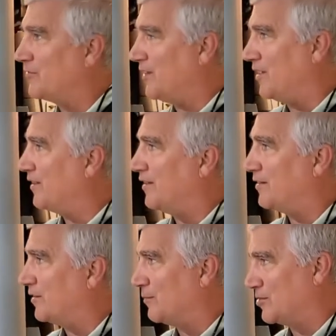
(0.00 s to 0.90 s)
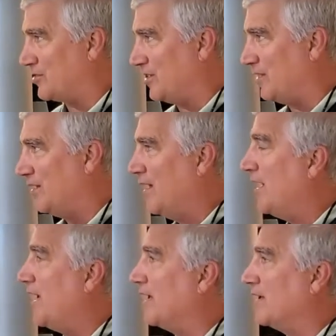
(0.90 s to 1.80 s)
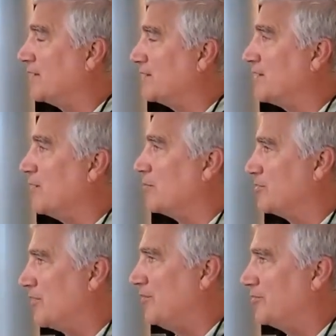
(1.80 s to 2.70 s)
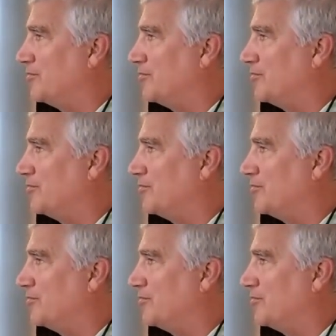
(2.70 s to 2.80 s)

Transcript: feed it into the machine, and get the same results.